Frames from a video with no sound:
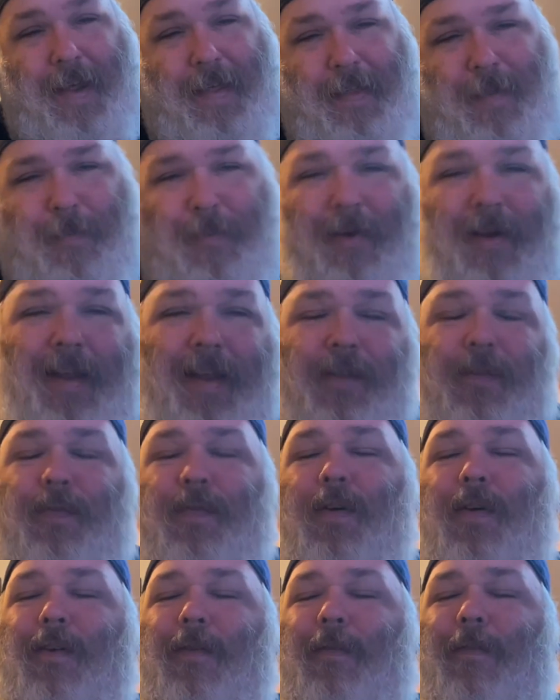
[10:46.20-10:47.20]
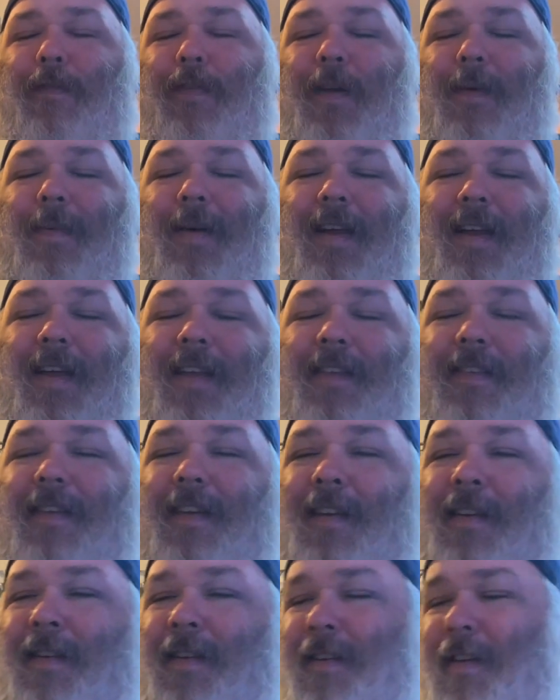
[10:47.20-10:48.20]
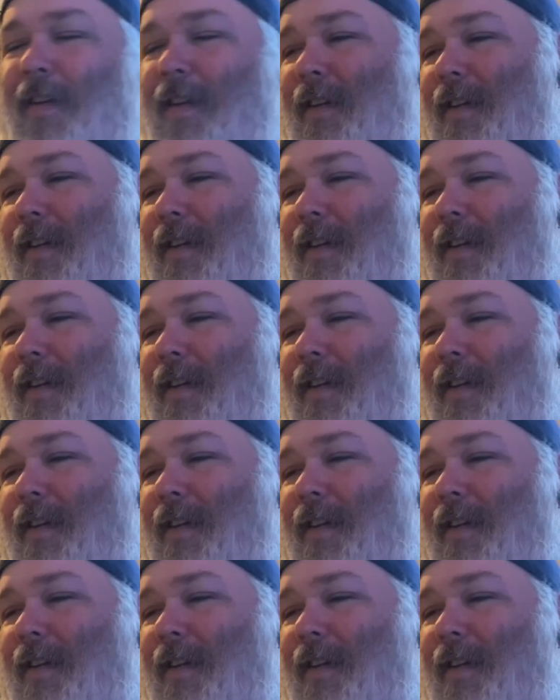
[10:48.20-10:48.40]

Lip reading: the breeze for a few minutes, and